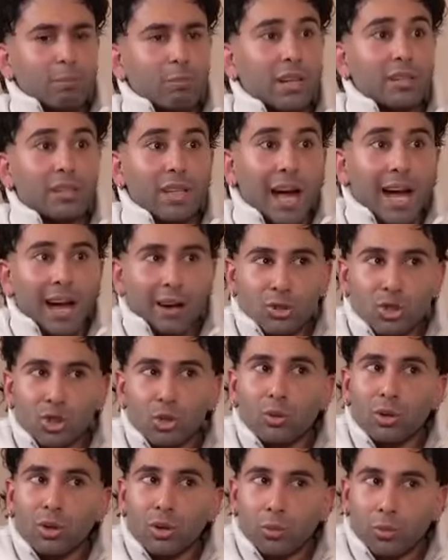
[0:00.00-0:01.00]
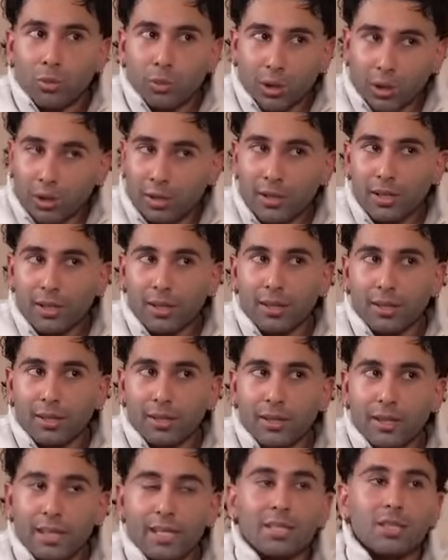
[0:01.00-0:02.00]
but the actual work
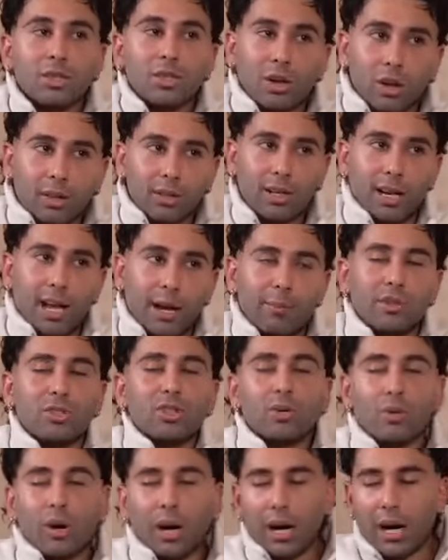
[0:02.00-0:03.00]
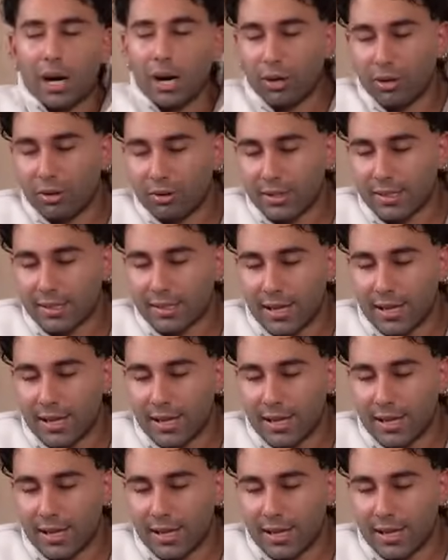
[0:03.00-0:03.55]
is not glamorous. You are on a